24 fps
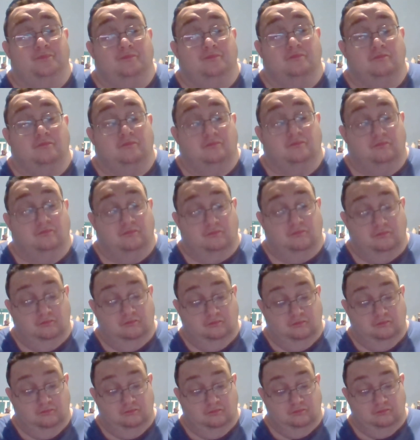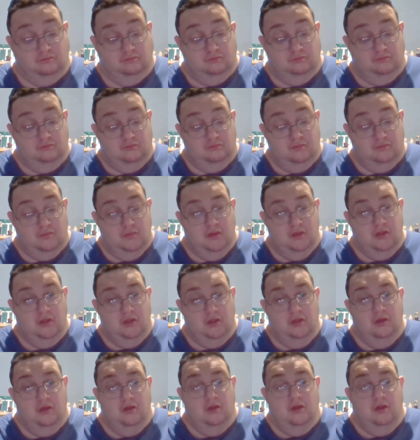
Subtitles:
[no speech]